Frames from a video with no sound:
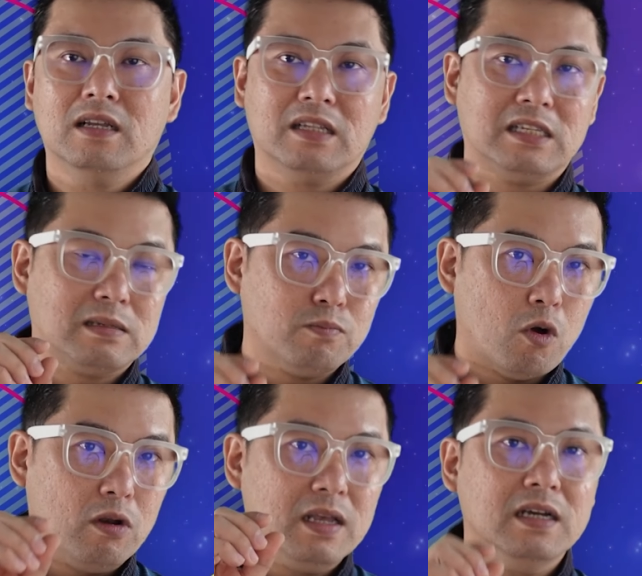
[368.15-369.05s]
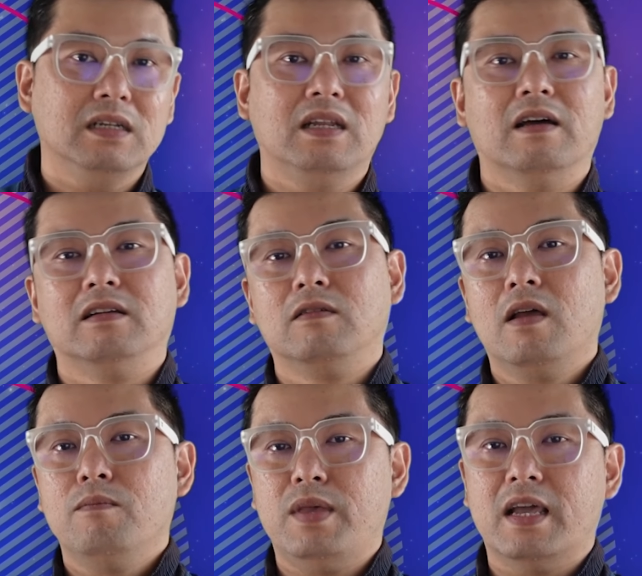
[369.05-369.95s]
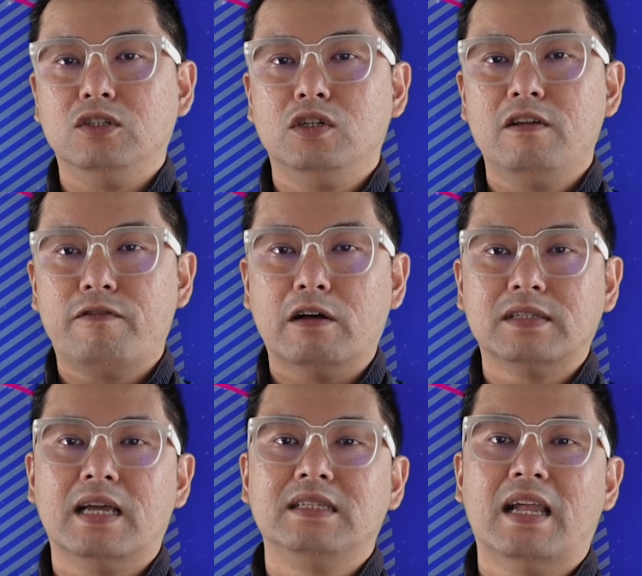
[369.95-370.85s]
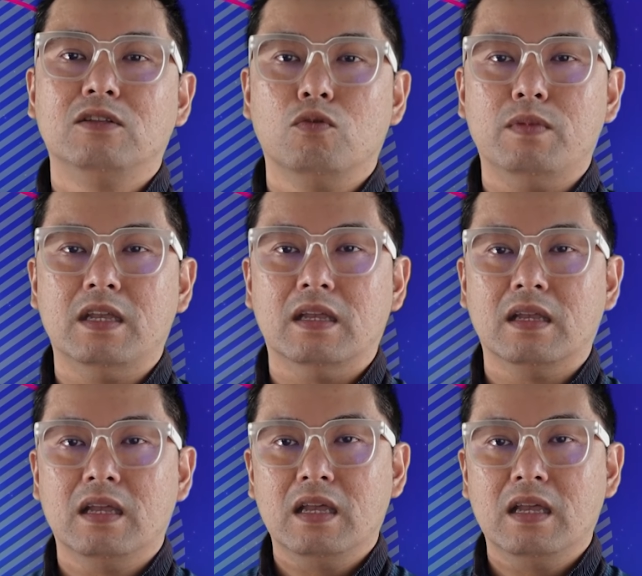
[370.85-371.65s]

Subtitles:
the smaller the PNG file size tends to be.